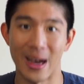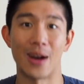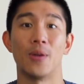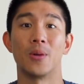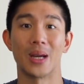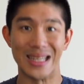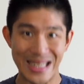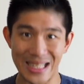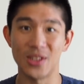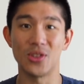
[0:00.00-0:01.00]
and I will
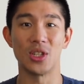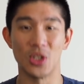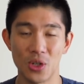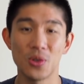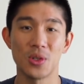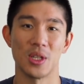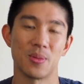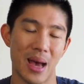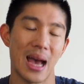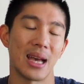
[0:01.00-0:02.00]
continue to use these
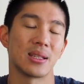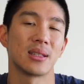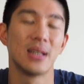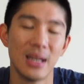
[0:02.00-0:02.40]
bags.